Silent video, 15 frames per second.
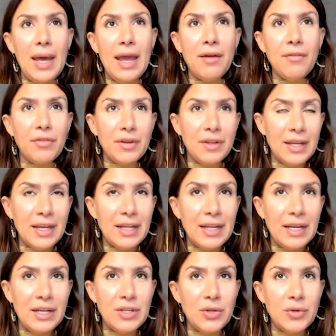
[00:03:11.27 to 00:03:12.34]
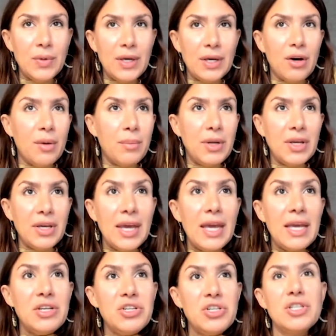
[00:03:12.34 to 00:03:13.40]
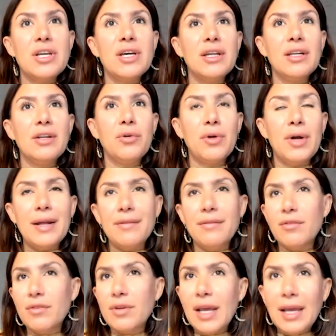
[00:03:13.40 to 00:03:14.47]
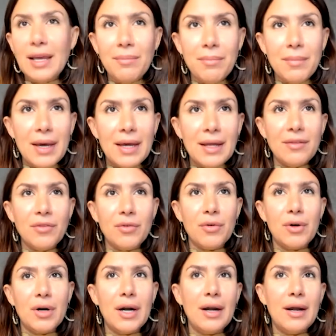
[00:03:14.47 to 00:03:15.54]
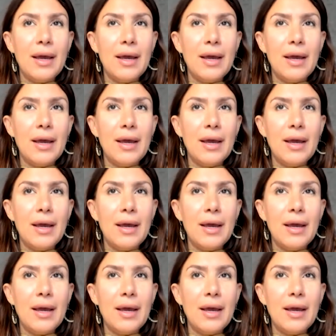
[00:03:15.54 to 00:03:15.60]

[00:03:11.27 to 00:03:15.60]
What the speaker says: Everything they do in communication or entertainment or